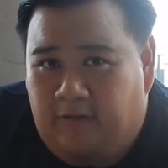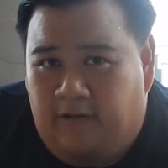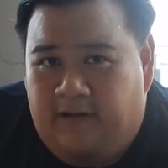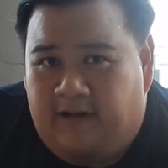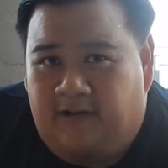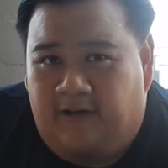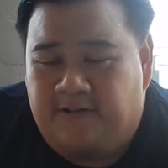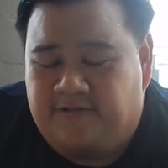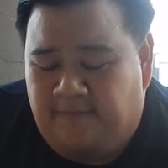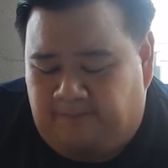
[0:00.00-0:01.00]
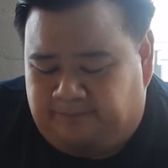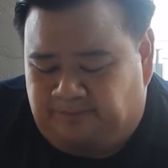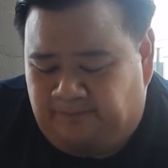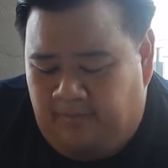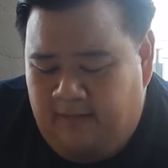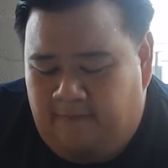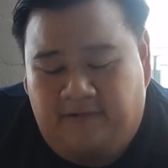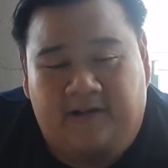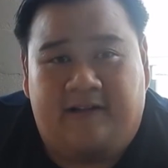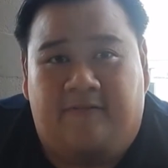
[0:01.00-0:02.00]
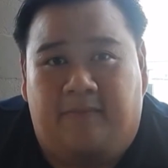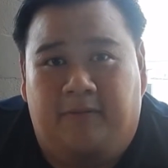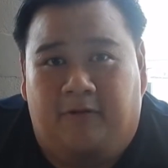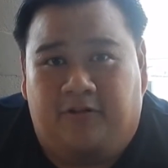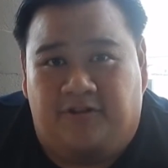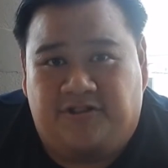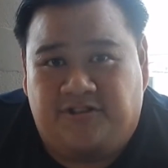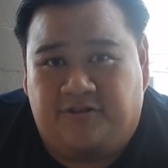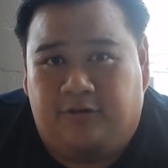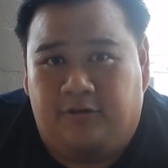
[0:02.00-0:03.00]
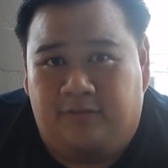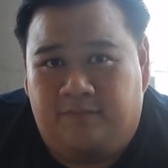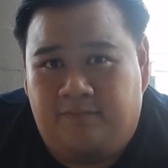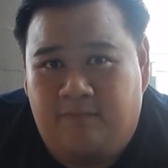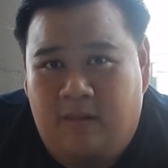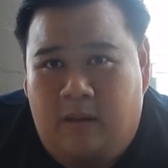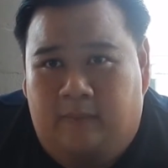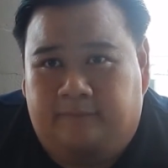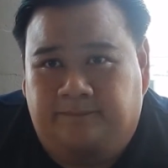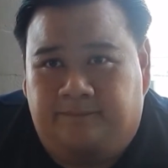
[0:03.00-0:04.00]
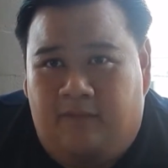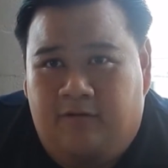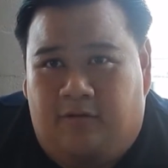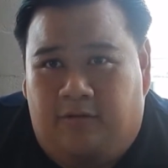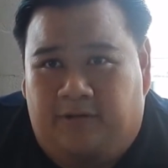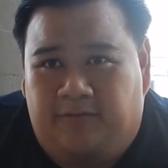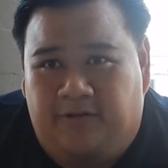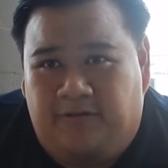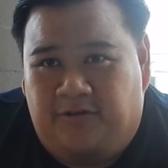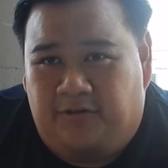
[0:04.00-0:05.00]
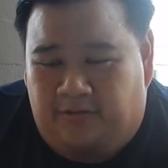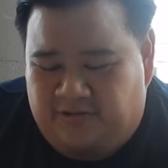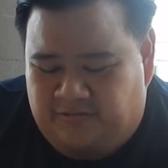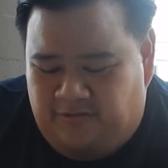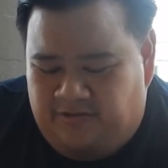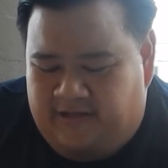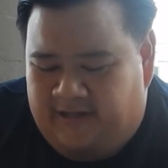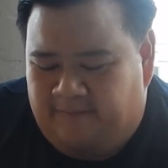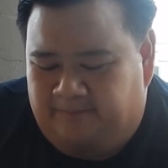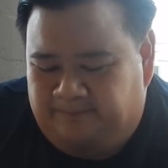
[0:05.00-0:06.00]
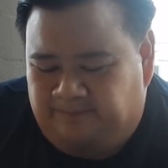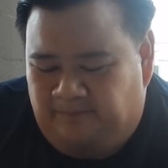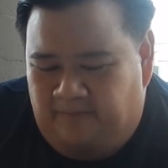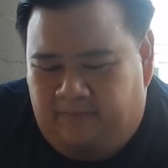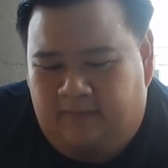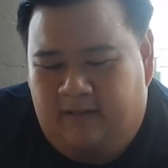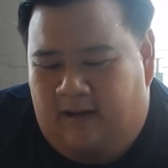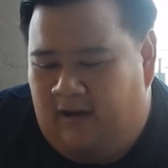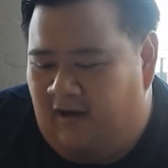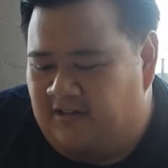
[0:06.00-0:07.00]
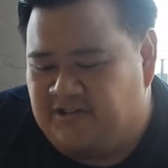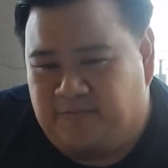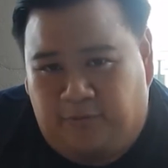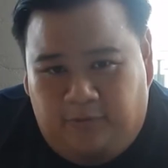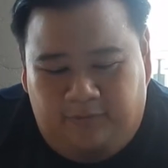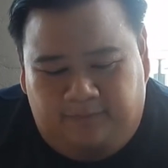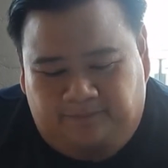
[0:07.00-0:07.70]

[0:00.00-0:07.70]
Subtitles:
culinary arts, we didn't have a blowtorch in school. So what we would do is we would get a hot spoon,